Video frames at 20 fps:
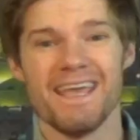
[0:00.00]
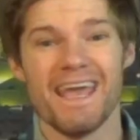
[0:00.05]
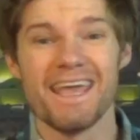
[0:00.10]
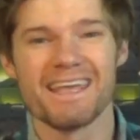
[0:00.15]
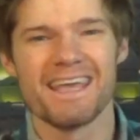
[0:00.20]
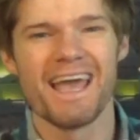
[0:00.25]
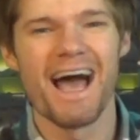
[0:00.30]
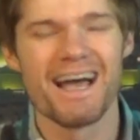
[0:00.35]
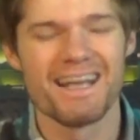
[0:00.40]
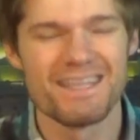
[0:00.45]
Hey
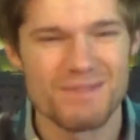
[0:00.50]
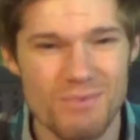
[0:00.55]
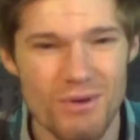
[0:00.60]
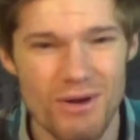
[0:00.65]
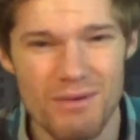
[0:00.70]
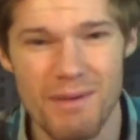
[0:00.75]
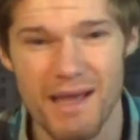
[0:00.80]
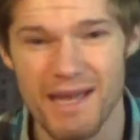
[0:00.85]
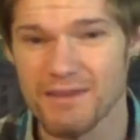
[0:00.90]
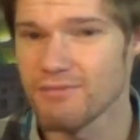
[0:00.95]
guys,
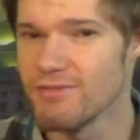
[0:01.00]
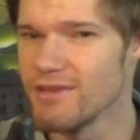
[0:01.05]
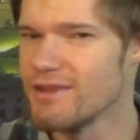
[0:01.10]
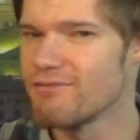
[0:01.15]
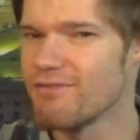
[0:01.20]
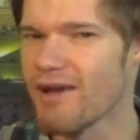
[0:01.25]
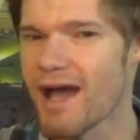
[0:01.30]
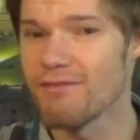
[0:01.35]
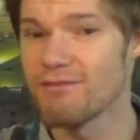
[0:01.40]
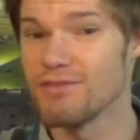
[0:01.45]
welcome back to Feed at
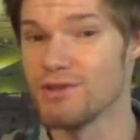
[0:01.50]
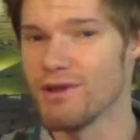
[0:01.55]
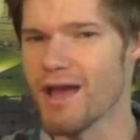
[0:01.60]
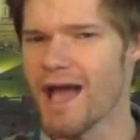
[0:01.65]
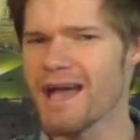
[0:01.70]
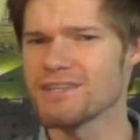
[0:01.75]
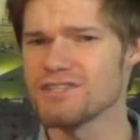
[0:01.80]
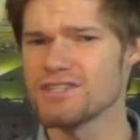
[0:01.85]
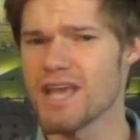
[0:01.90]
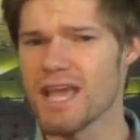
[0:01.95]
5 with your
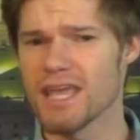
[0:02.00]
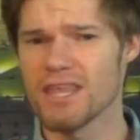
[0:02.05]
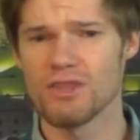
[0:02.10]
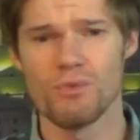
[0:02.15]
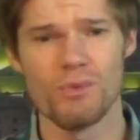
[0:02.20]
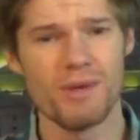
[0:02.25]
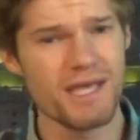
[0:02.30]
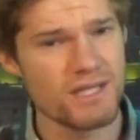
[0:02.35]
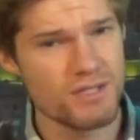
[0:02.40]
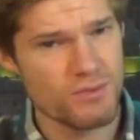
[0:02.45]
hashtag of the
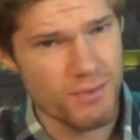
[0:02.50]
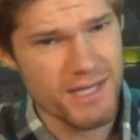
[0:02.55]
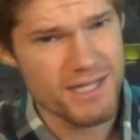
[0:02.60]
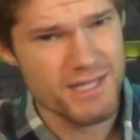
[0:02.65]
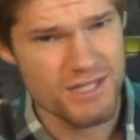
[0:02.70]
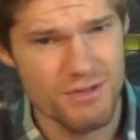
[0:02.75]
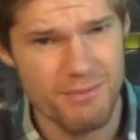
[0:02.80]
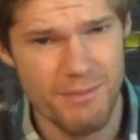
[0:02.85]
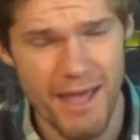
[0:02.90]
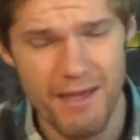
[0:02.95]
week,
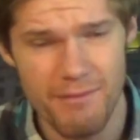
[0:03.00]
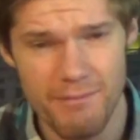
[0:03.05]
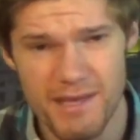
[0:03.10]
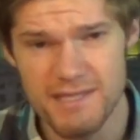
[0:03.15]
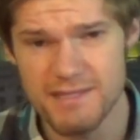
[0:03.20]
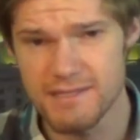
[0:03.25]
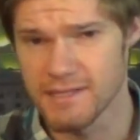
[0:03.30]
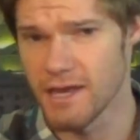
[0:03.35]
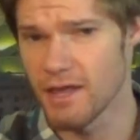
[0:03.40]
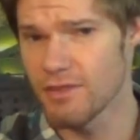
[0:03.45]
tweets you may have
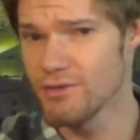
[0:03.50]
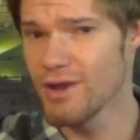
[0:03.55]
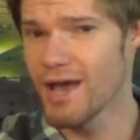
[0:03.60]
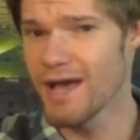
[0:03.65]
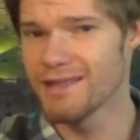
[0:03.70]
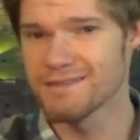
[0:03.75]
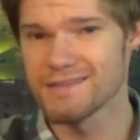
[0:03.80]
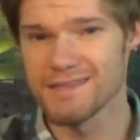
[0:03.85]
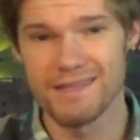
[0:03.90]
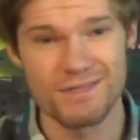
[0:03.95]
missed, and other
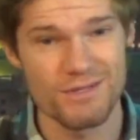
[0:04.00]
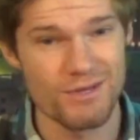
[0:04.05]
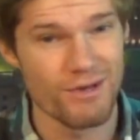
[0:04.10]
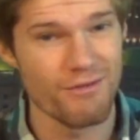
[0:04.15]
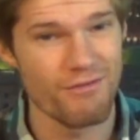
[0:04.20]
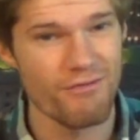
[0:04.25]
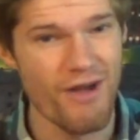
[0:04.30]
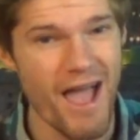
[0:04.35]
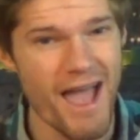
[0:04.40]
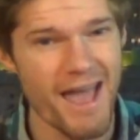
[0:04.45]
nonsense on a
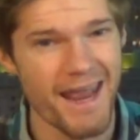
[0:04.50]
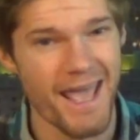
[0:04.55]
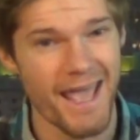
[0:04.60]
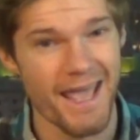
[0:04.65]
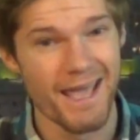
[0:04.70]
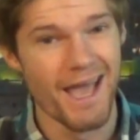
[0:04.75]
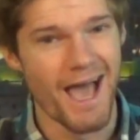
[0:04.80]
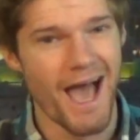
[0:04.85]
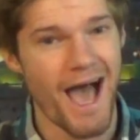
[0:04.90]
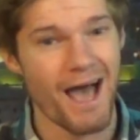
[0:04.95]

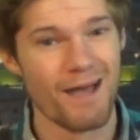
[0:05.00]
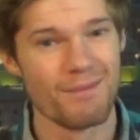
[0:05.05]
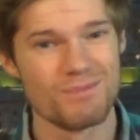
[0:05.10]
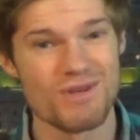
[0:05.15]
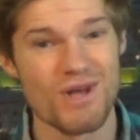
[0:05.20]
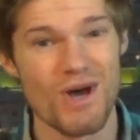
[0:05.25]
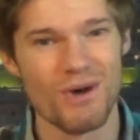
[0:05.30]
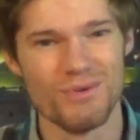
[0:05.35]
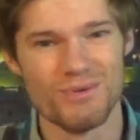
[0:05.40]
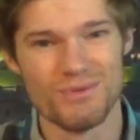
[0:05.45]
Friday. I'm
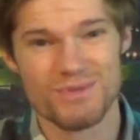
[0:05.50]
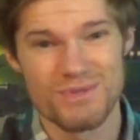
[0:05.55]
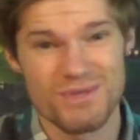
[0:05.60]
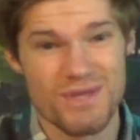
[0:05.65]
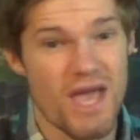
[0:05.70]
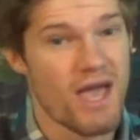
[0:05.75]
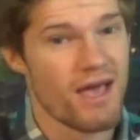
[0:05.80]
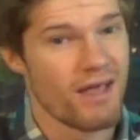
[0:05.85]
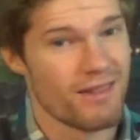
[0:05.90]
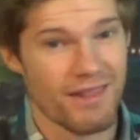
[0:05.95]
Jones.
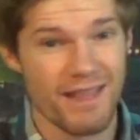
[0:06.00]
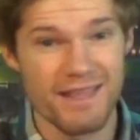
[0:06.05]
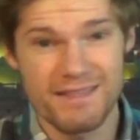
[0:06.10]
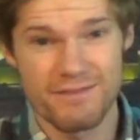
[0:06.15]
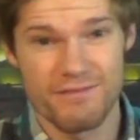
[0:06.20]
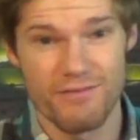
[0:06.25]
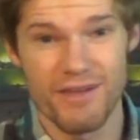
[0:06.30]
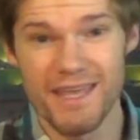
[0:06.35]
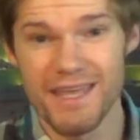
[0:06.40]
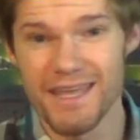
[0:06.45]
Let's
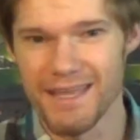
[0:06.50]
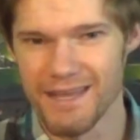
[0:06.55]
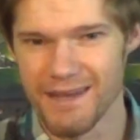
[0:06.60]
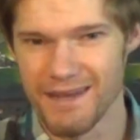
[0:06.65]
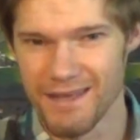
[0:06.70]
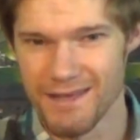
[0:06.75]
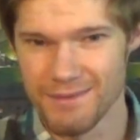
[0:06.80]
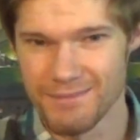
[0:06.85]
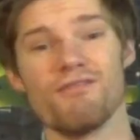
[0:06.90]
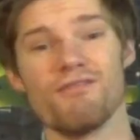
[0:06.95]

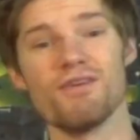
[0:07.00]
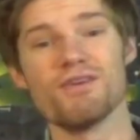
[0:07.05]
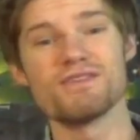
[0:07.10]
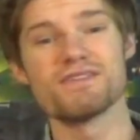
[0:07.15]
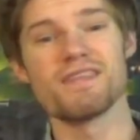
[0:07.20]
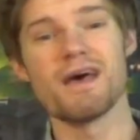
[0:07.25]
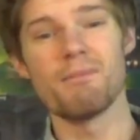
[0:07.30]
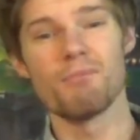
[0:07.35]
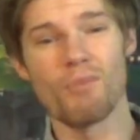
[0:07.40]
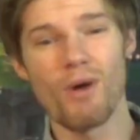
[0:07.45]
feed.
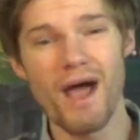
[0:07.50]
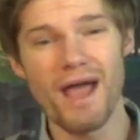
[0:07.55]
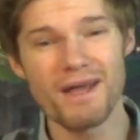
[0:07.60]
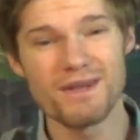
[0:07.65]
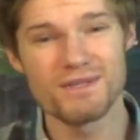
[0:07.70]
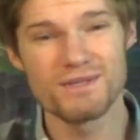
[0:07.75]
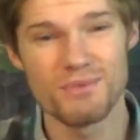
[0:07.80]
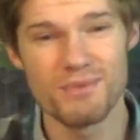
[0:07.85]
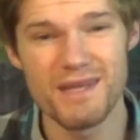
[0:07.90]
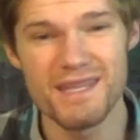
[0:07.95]
First up,
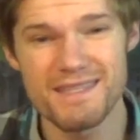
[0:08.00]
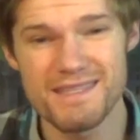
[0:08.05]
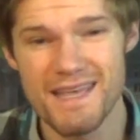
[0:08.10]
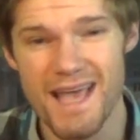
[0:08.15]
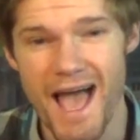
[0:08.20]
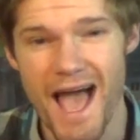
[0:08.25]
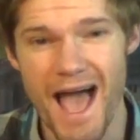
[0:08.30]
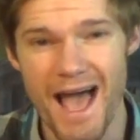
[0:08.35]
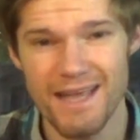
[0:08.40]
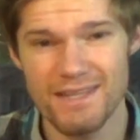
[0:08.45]
Wired tweets,
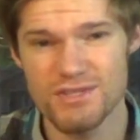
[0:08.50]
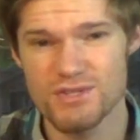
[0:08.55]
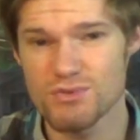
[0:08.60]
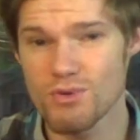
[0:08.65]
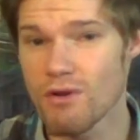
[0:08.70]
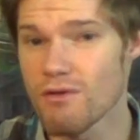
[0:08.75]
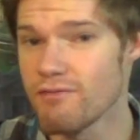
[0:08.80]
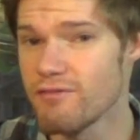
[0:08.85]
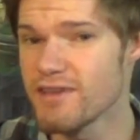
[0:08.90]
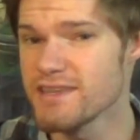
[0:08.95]

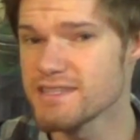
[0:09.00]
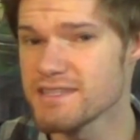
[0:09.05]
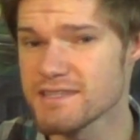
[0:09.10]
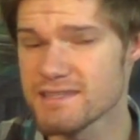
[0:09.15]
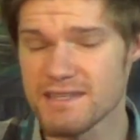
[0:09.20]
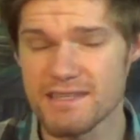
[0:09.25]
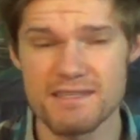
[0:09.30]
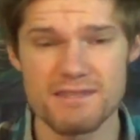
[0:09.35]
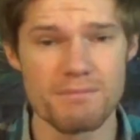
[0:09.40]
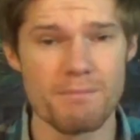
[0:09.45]

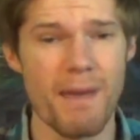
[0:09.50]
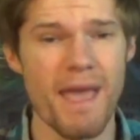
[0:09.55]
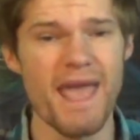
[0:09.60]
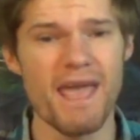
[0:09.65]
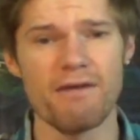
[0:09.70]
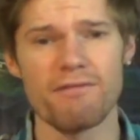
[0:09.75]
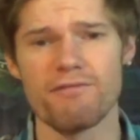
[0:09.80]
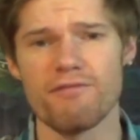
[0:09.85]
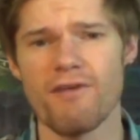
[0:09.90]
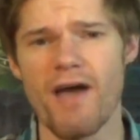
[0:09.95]
astrophysicists may
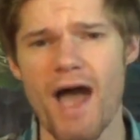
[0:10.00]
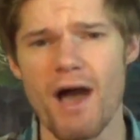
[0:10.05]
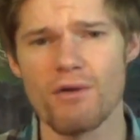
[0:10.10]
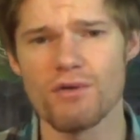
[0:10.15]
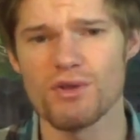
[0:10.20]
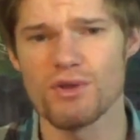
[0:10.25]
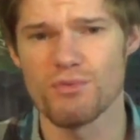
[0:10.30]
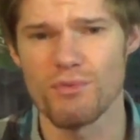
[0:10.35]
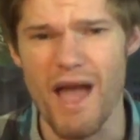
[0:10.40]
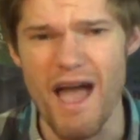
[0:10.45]
have
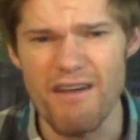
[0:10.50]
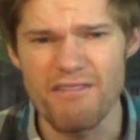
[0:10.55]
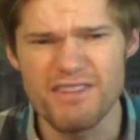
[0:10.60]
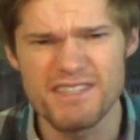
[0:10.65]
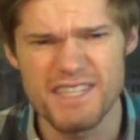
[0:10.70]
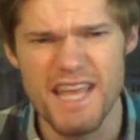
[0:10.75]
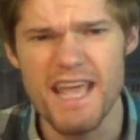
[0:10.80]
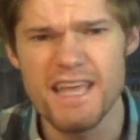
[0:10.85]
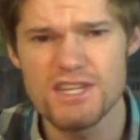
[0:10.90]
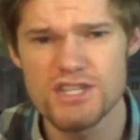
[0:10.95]
found
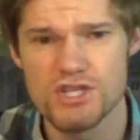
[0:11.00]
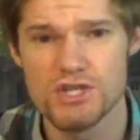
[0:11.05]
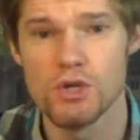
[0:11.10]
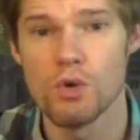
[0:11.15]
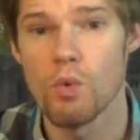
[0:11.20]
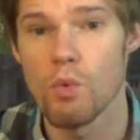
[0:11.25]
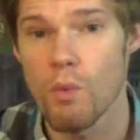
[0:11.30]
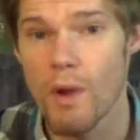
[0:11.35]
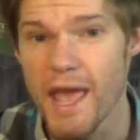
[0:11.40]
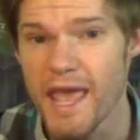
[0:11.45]

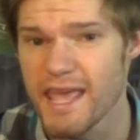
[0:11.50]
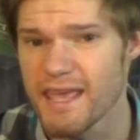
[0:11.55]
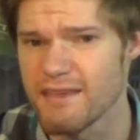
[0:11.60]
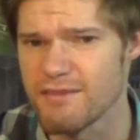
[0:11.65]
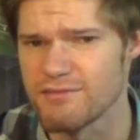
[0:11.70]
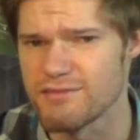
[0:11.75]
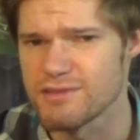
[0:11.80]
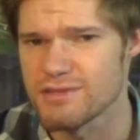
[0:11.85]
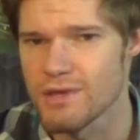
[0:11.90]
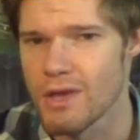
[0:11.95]
gravitational
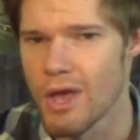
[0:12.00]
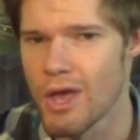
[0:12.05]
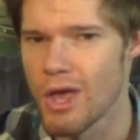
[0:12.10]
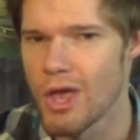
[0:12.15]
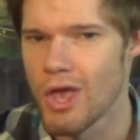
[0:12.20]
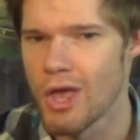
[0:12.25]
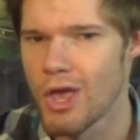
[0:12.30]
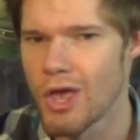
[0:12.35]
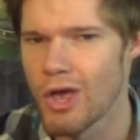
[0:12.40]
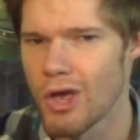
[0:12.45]
waves.
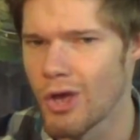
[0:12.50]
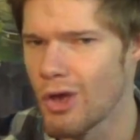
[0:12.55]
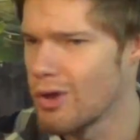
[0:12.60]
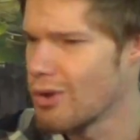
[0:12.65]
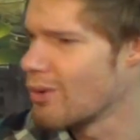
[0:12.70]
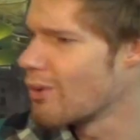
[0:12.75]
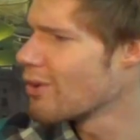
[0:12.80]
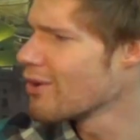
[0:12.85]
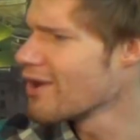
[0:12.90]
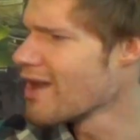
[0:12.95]

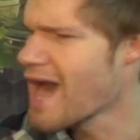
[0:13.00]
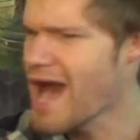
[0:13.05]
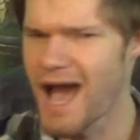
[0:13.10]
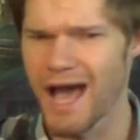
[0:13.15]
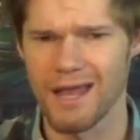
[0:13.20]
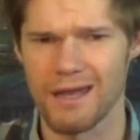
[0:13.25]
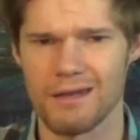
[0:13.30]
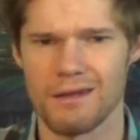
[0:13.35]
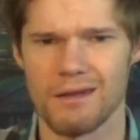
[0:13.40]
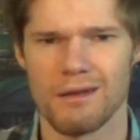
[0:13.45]
Or
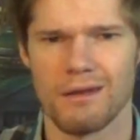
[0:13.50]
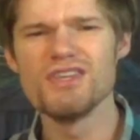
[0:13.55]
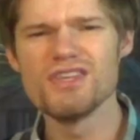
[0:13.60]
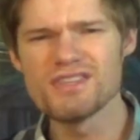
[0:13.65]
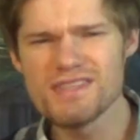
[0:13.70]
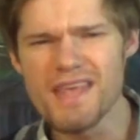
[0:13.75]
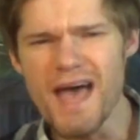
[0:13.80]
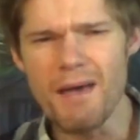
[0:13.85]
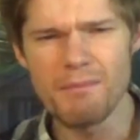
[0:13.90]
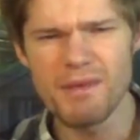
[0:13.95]
not.
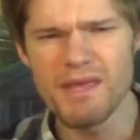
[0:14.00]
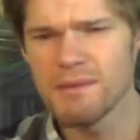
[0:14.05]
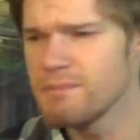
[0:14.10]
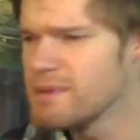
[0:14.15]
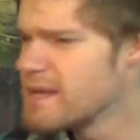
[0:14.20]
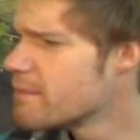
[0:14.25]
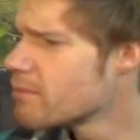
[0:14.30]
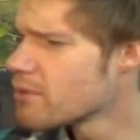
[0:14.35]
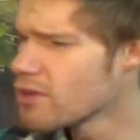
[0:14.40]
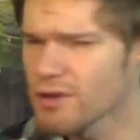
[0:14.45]
Does that mean
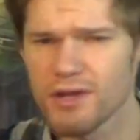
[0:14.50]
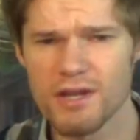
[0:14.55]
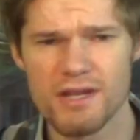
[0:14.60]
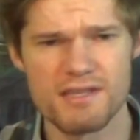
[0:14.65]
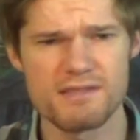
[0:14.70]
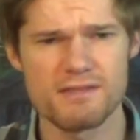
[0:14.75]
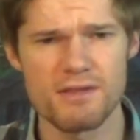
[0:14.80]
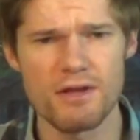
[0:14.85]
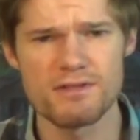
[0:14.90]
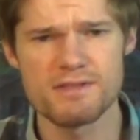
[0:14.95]
people are gonna
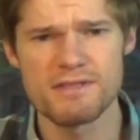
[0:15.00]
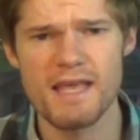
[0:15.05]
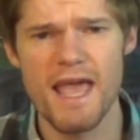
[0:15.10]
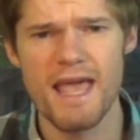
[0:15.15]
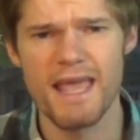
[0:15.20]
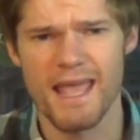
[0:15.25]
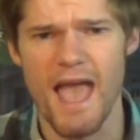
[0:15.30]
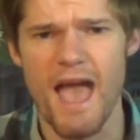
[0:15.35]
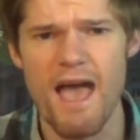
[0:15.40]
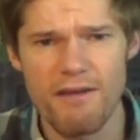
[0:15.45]
start
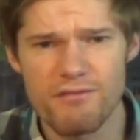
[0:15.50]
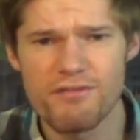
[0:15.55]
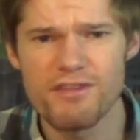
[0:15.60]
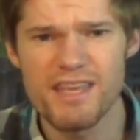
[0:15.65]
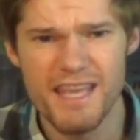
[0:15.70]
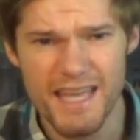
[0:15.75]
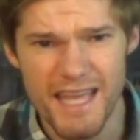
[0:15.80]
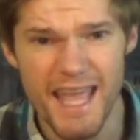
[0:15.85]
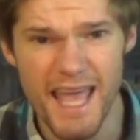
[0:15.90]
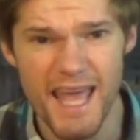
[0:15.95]
saying
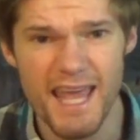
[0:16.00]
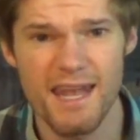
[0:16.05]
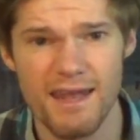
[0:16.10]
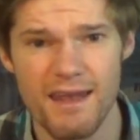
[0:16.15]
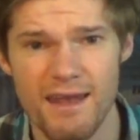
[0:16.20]
heavy again?